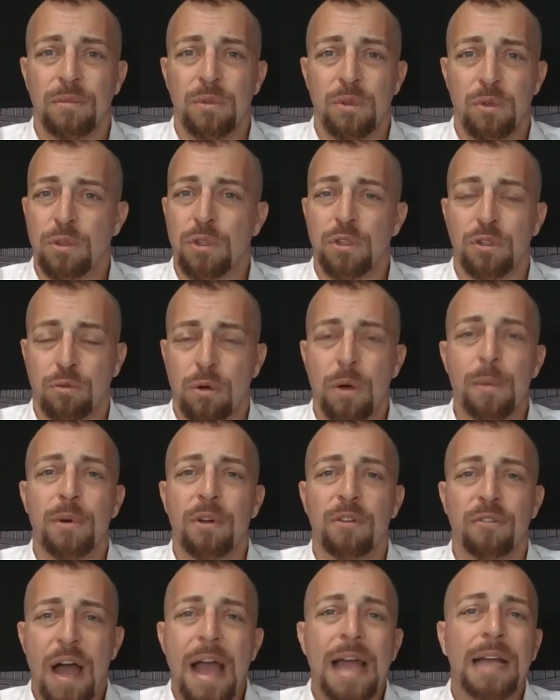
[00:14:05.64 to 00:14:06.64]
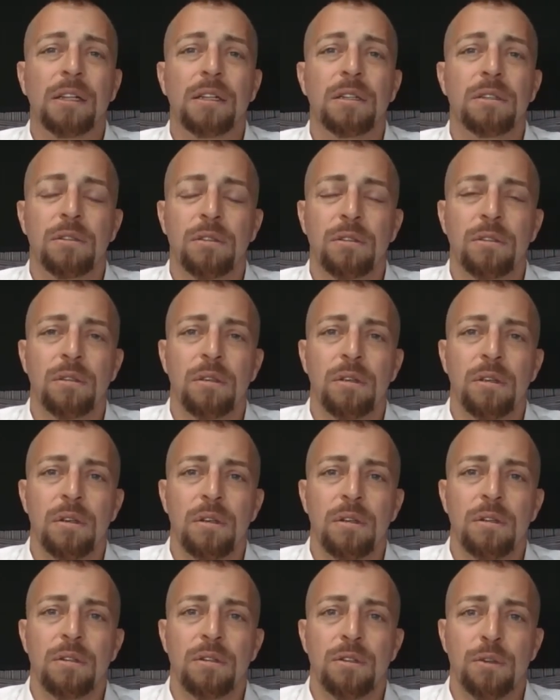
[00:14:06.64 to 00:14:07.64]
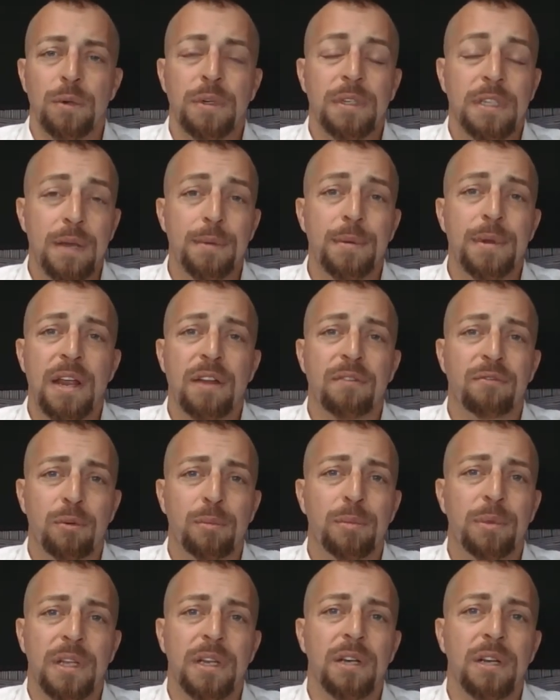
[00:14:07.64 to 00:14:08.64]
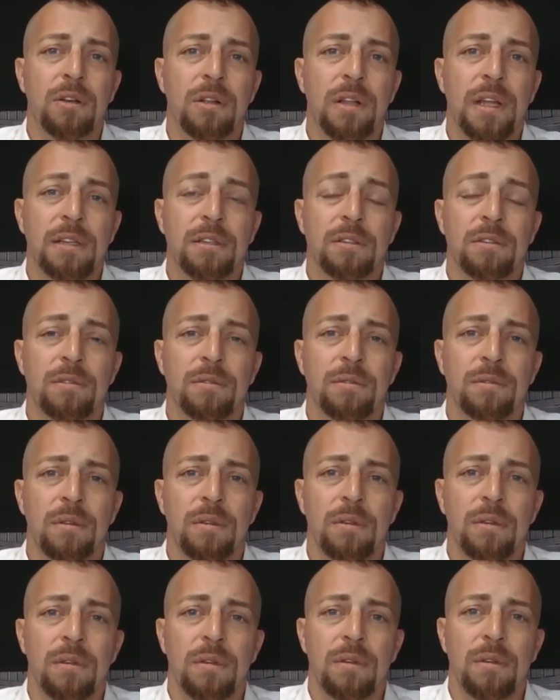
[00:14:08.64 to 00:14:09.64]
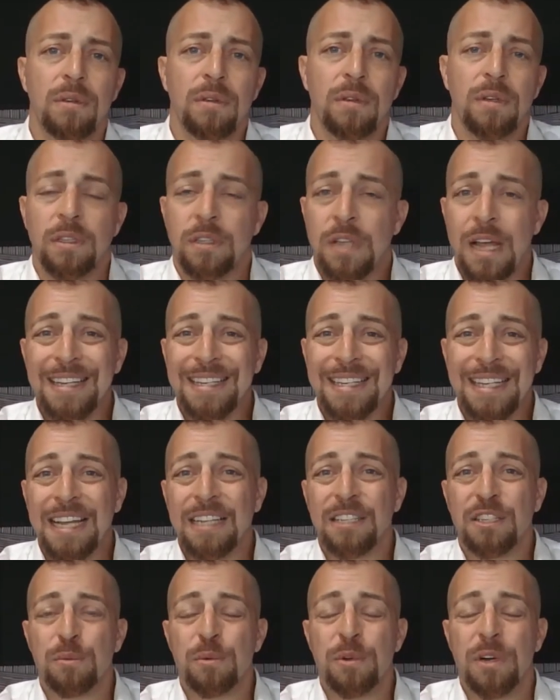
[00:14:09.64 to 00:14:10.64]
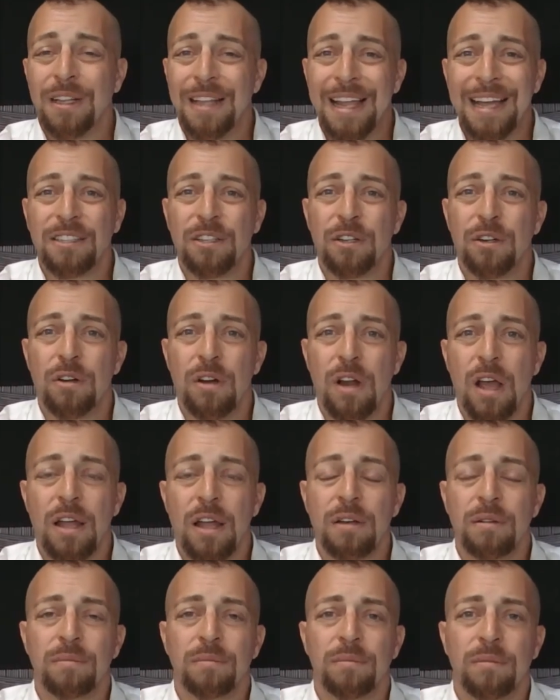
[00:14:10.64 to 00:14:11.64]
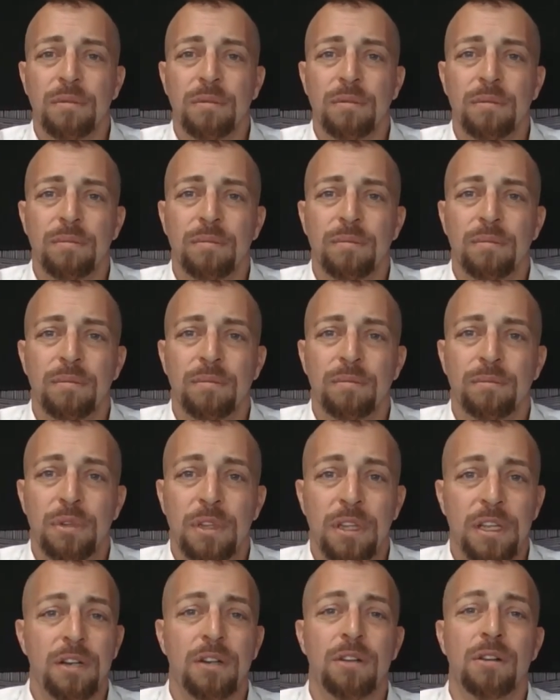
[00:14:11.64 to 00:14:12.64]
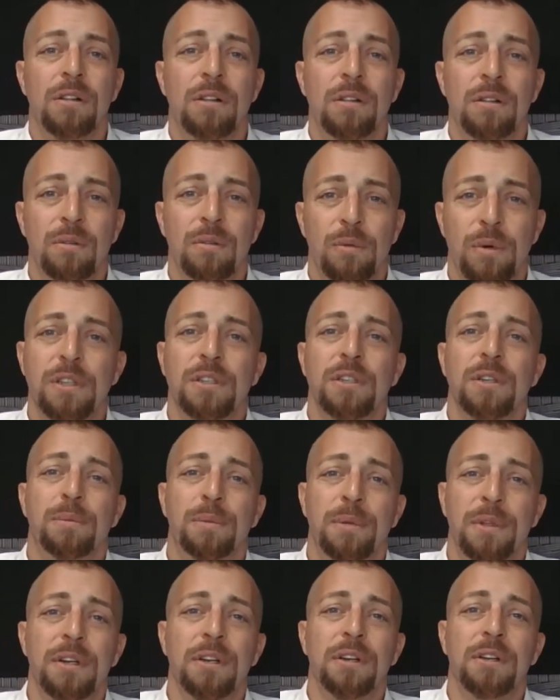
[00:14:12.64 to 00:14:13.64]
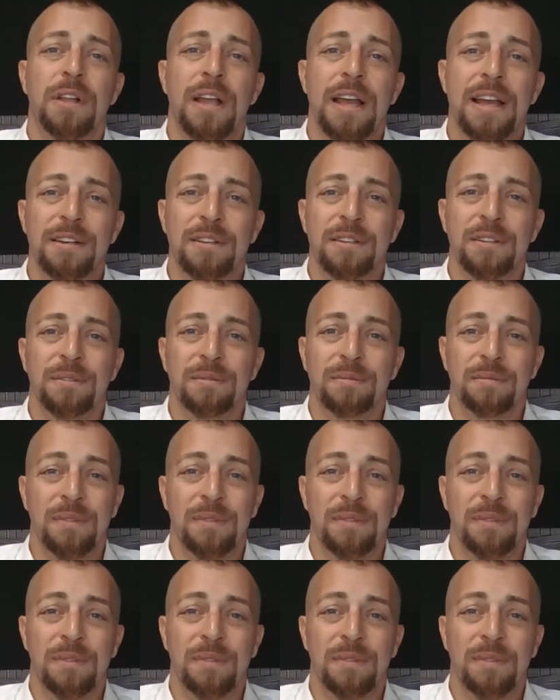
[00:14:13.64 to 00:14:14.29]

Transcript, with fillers: uses criminal violence to intimidate for political ends. It's not to get someone elected or not. Political, what is it, political end?